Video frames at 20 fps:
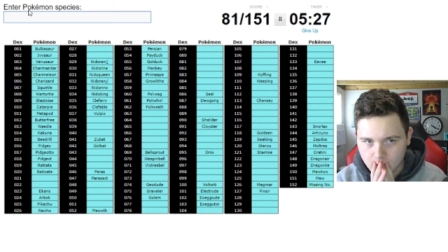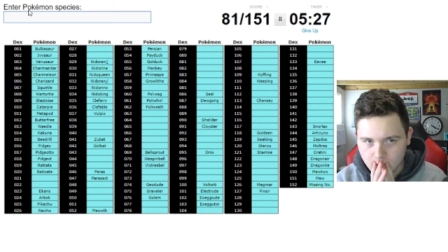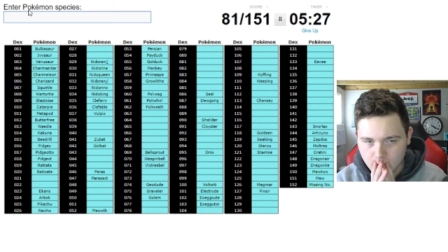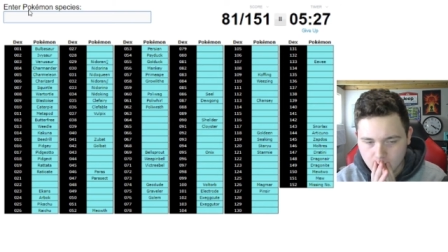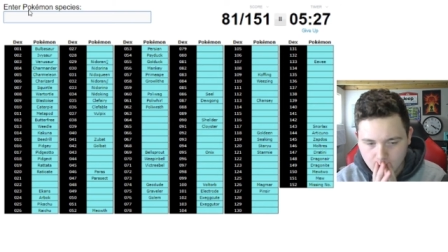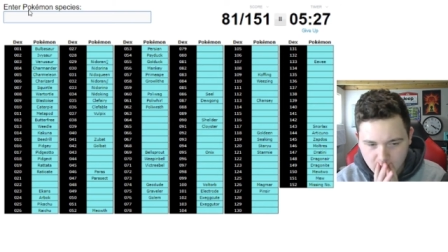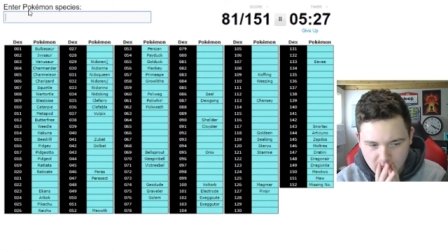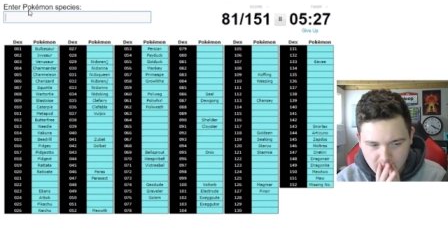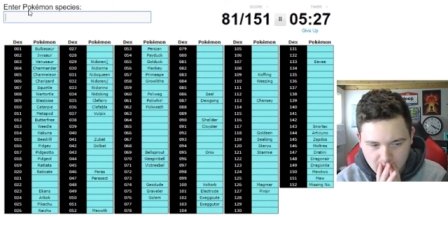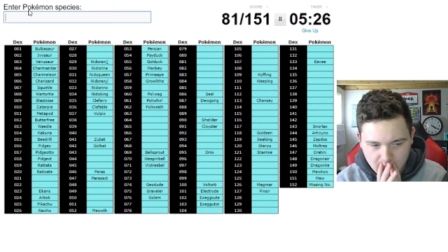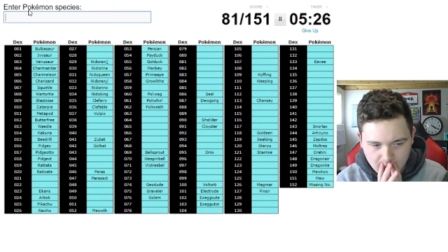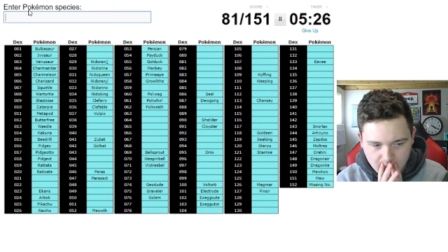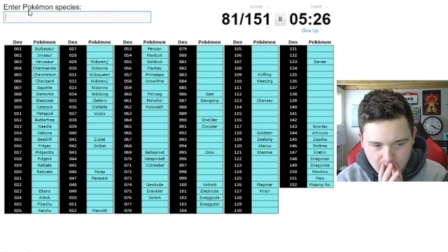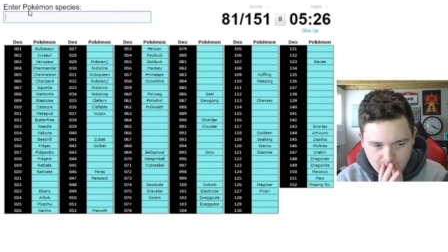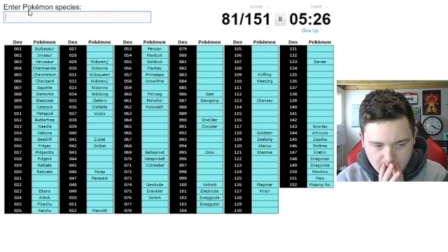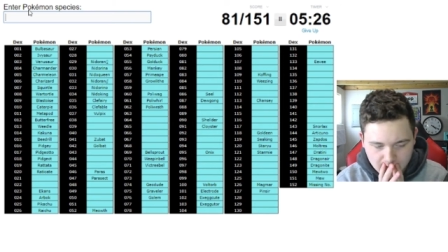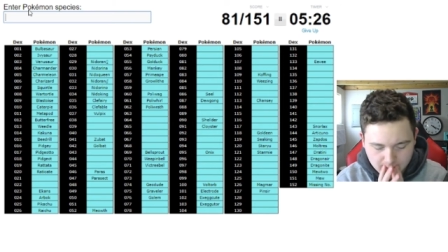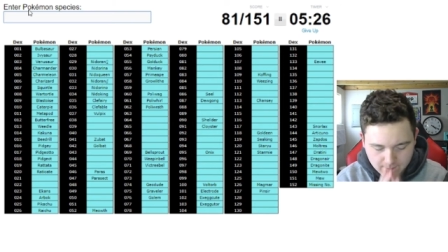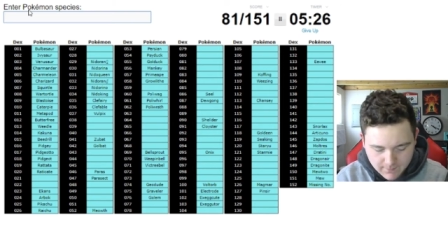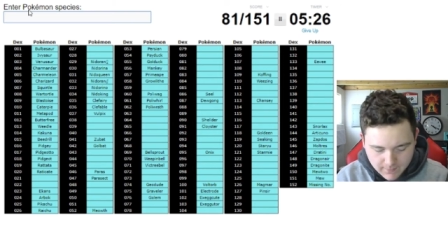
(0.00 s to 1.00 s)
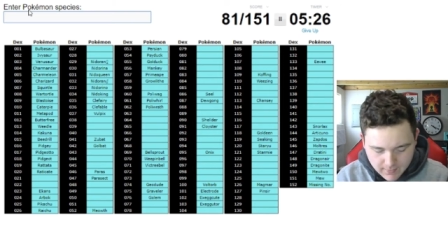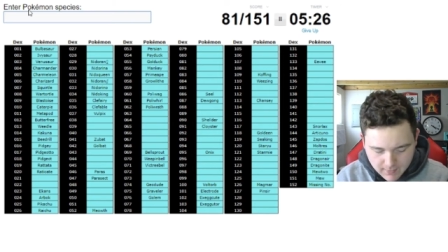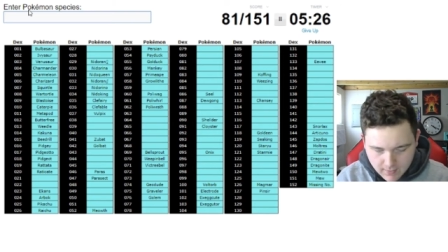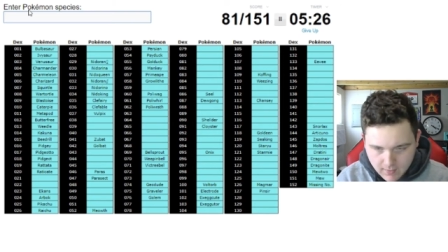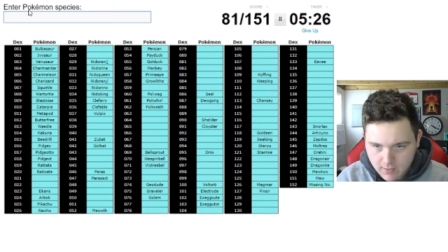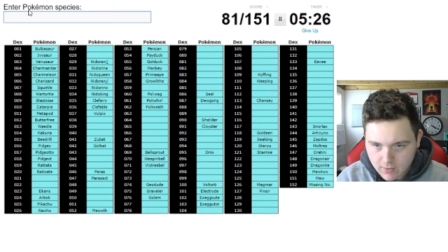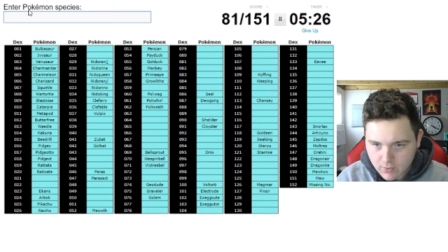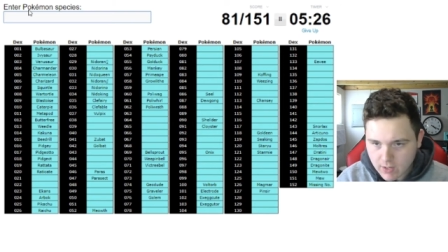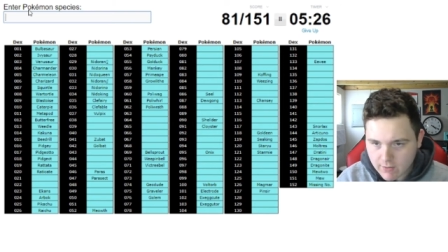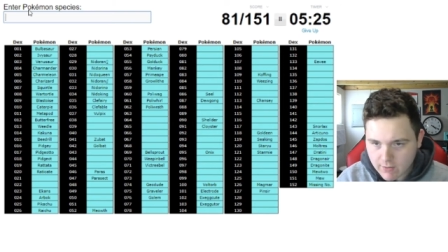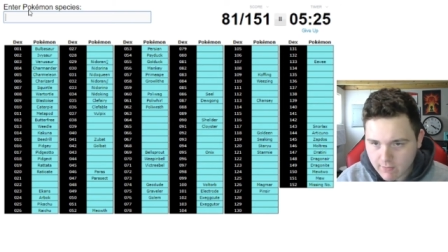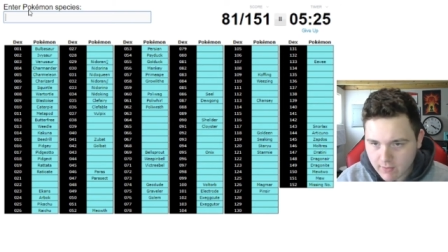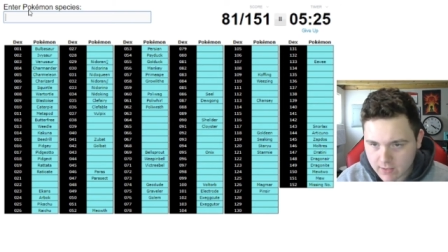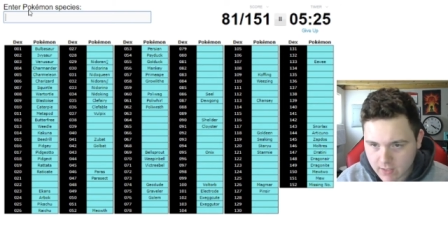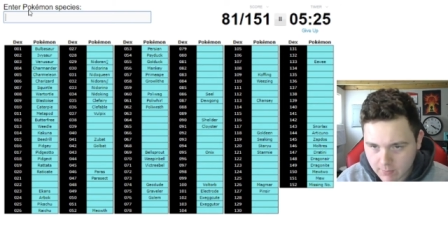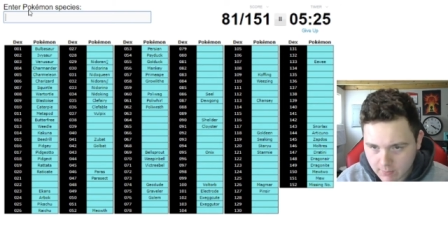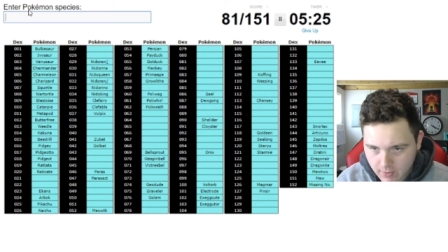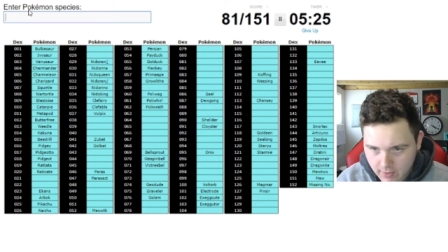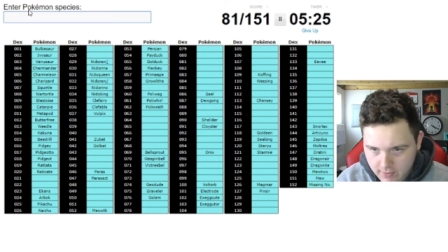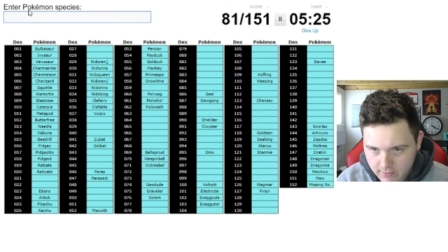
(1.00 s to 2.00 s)
Do I have
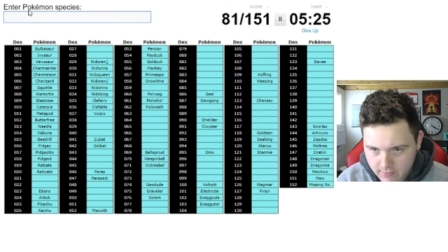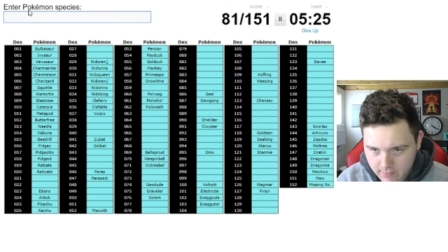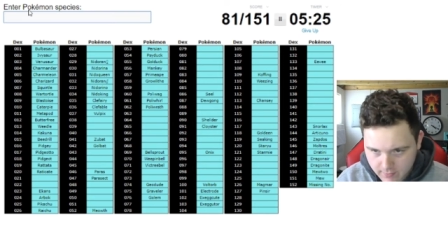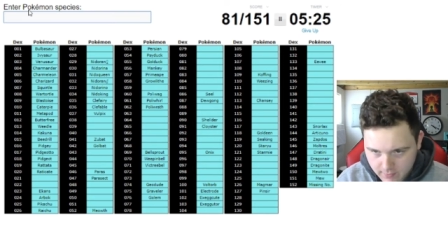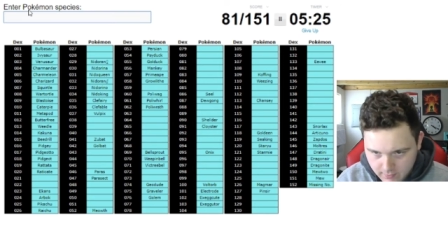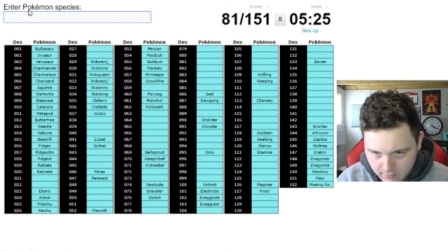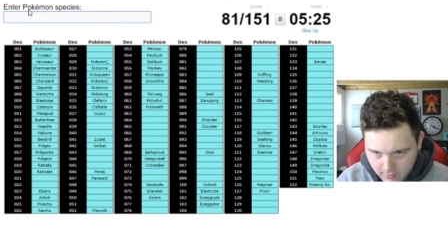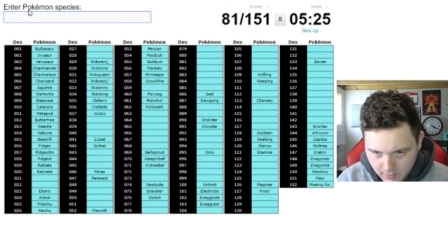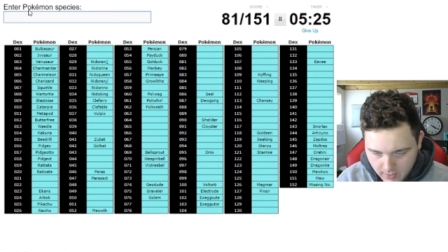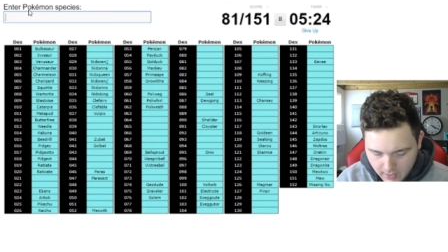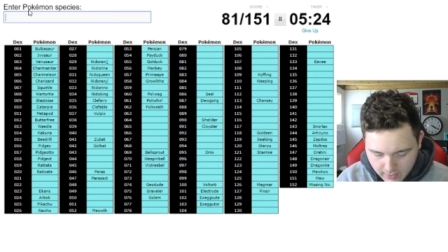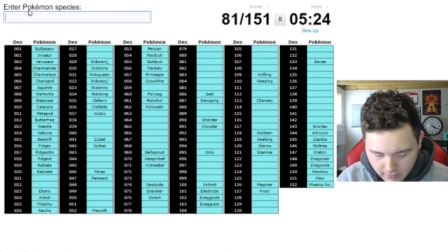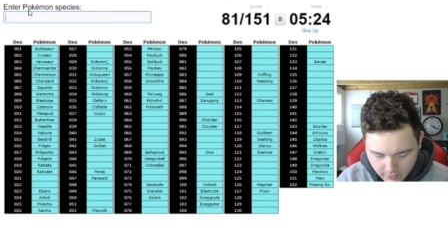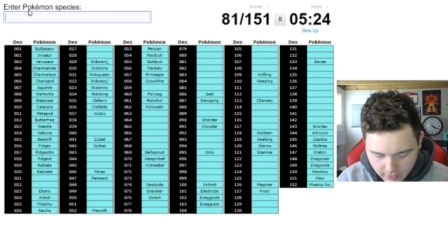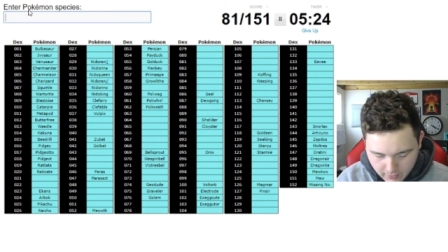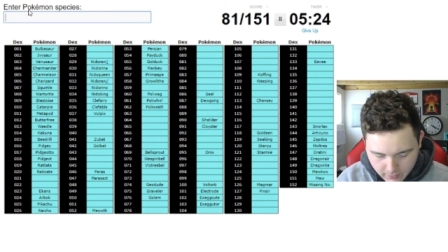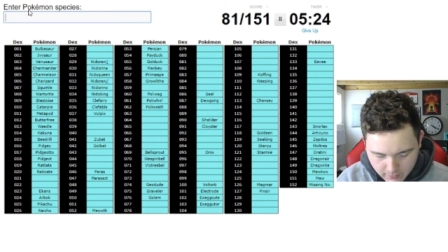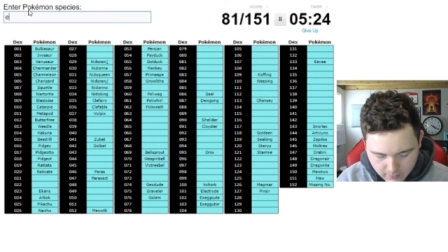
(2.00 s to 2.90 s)
Electabuzz? I don't know.